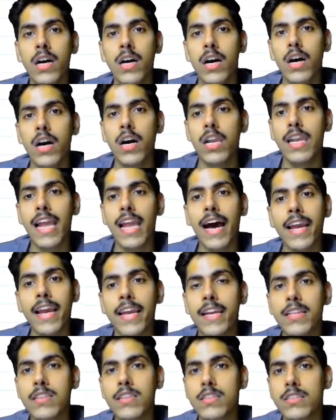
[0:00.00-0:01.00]
lie
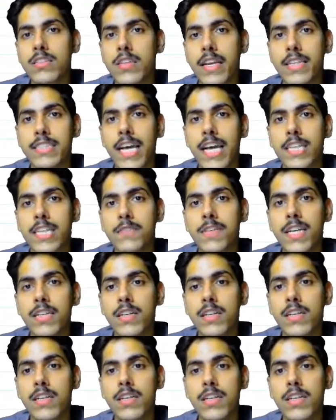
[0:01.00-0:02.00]
in this range, as we can
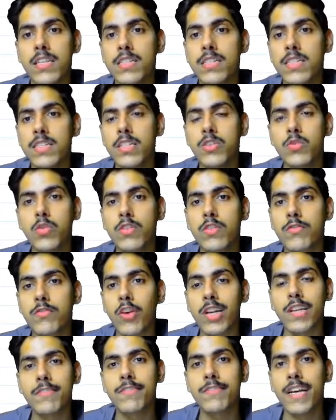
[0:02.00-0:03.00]
clearly see, node
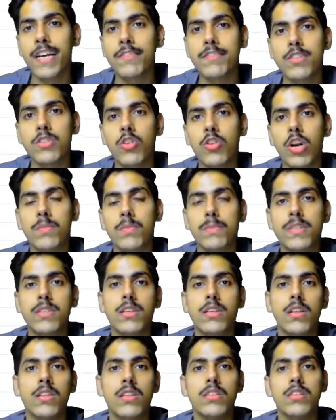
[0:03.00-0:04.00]
45 is not present
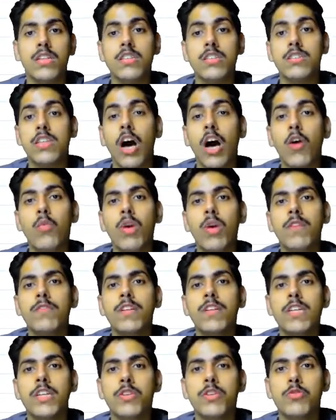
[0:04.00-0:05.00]
in this range. Now what we
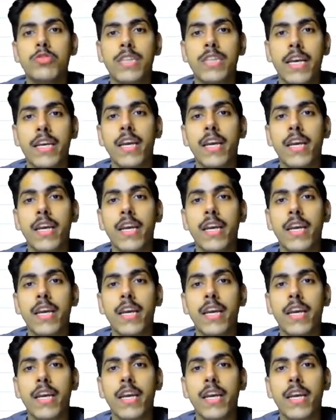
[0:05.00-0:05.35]
need to check?